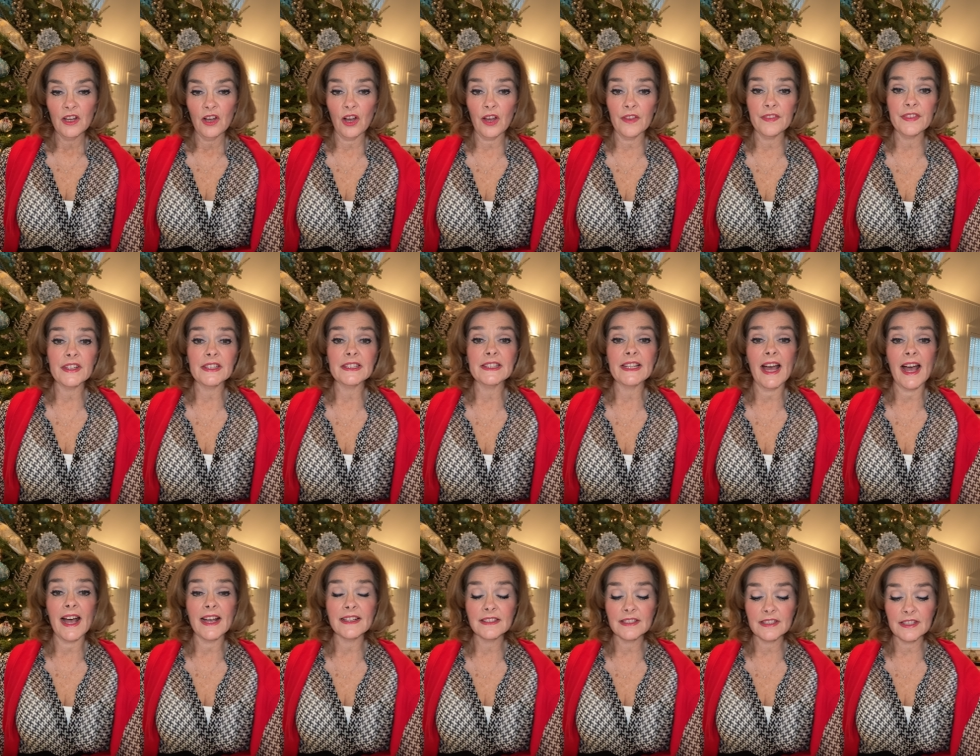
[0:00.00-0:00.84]
On the
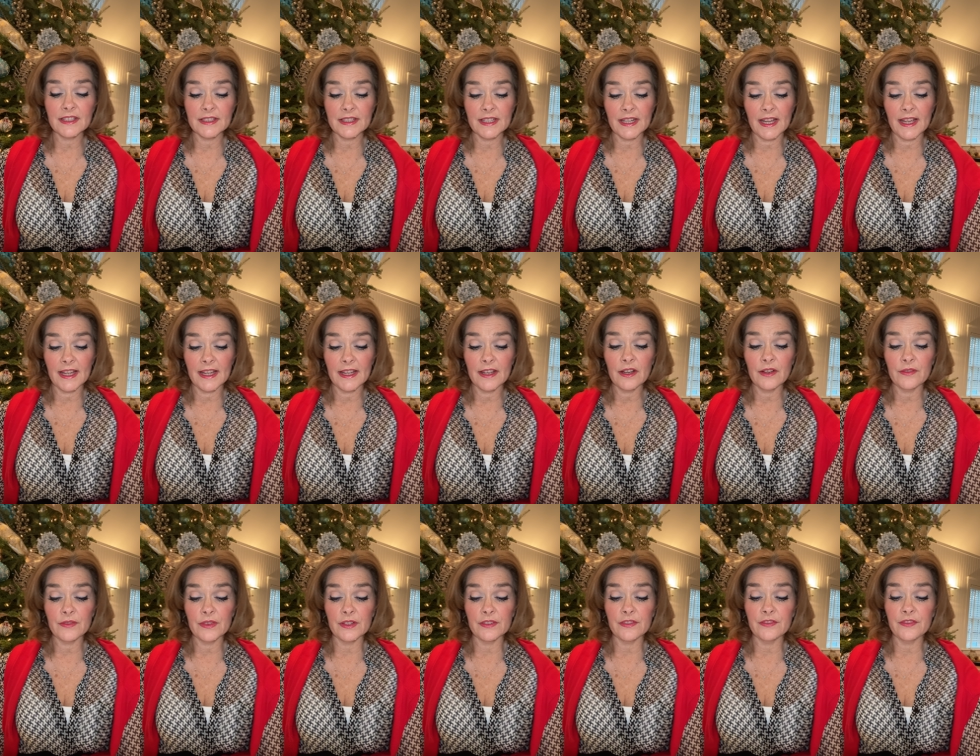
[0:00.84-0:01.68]
last day
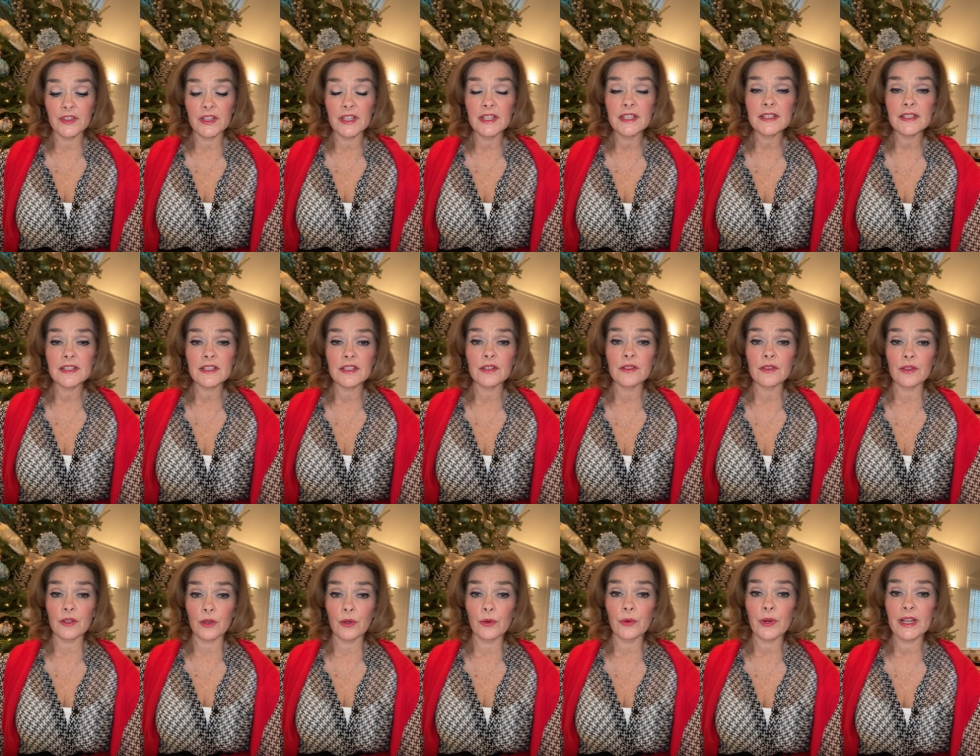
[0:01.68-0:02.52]
of the feast,
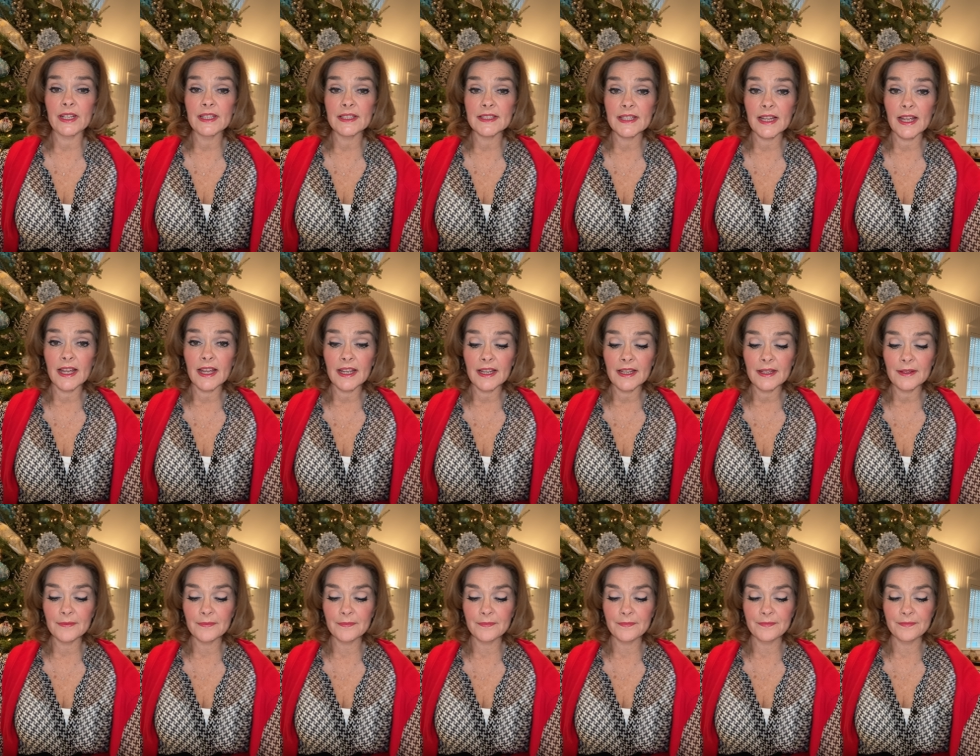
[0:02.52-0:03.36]
the great day,